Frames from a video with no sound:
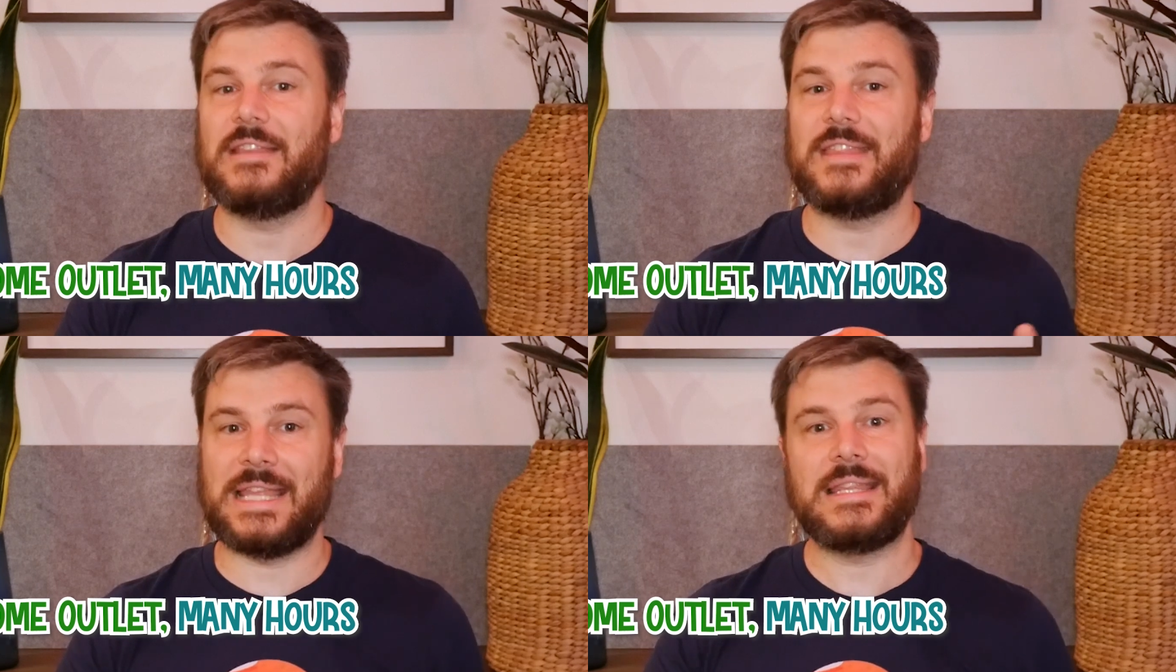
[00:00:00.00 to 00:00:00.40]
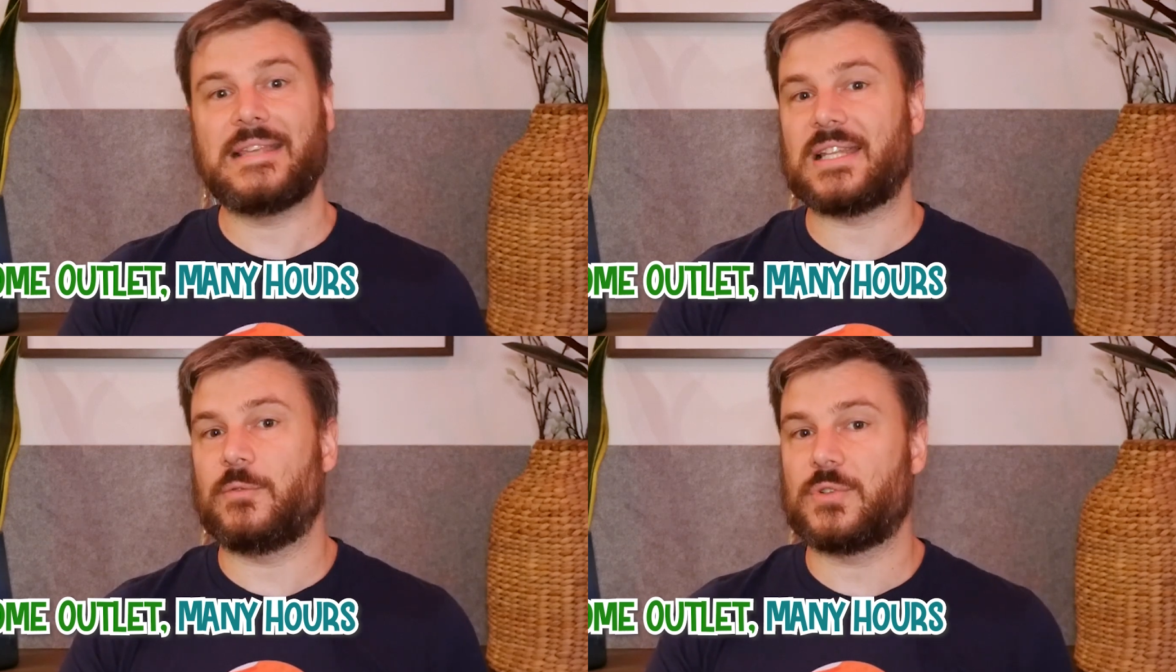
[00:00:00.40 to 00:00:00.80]
Then
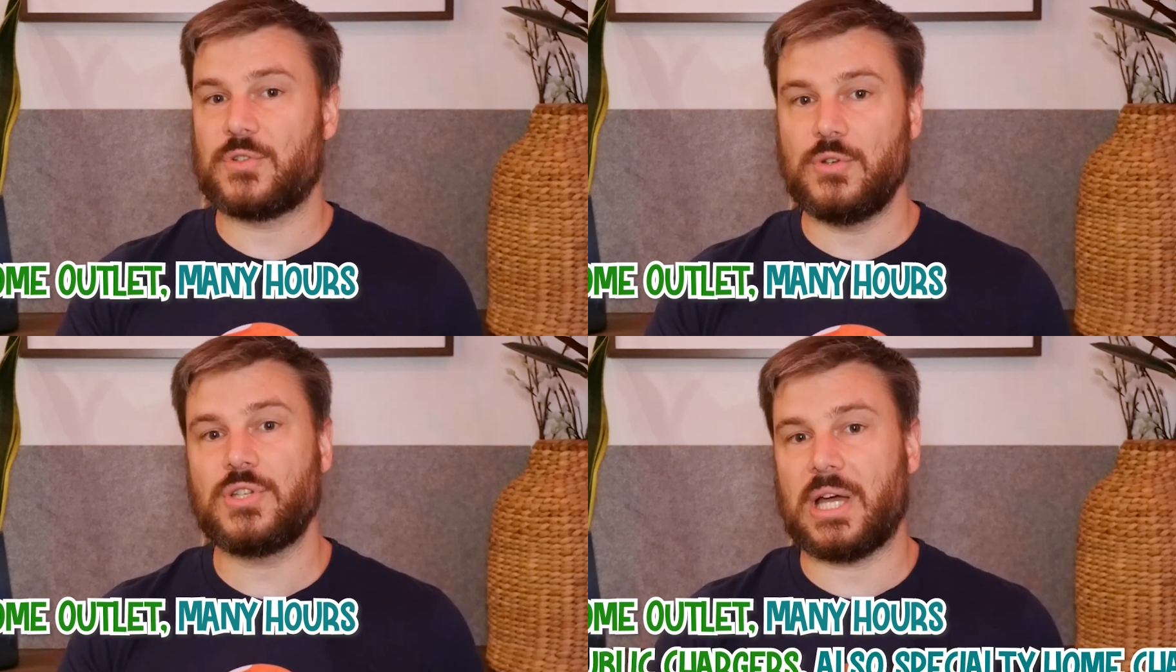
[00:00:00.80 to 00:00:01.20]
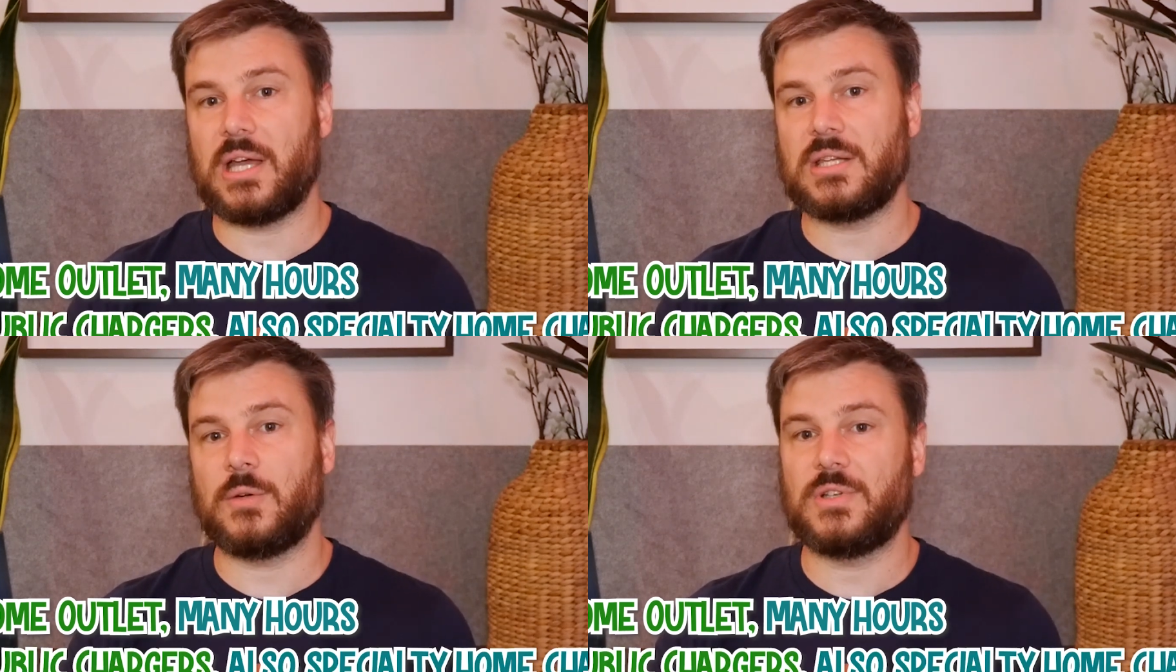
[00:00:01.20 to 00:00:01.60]
there's level 2
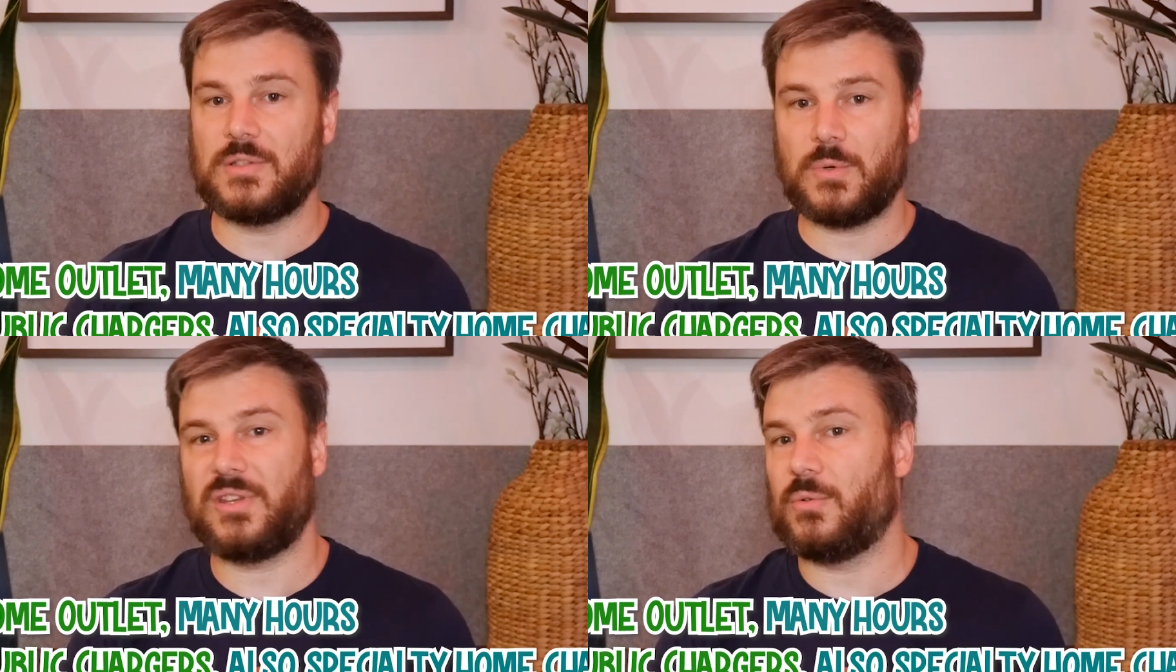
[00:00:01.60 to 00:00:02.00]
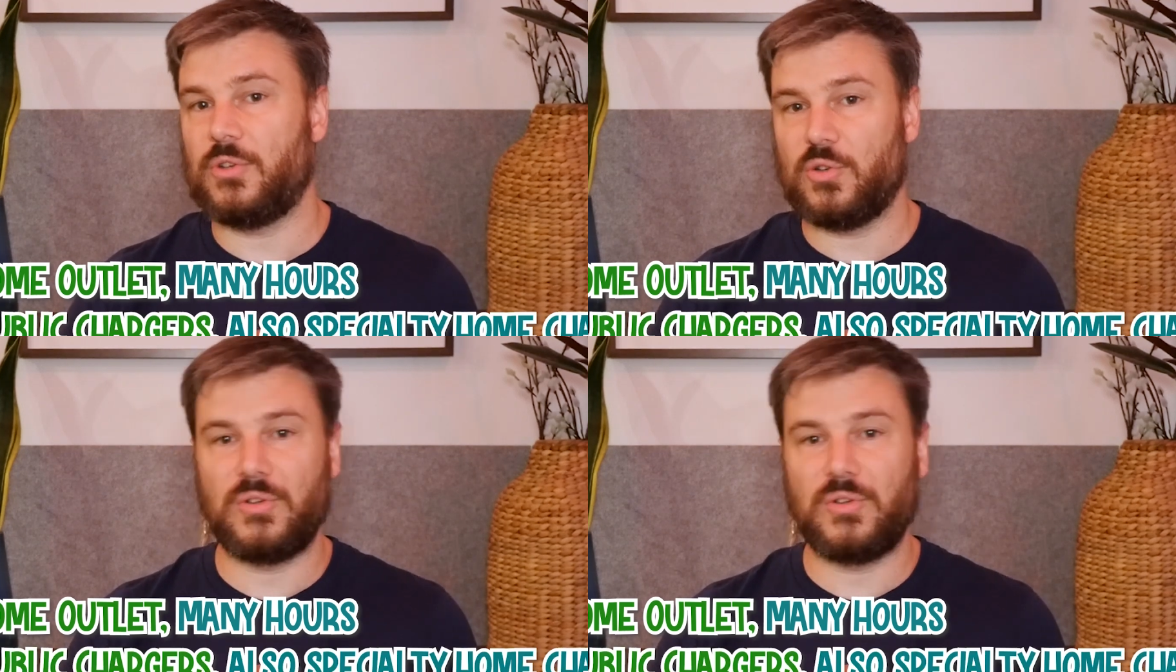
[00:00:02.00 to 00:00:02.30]
charging, which is what you'll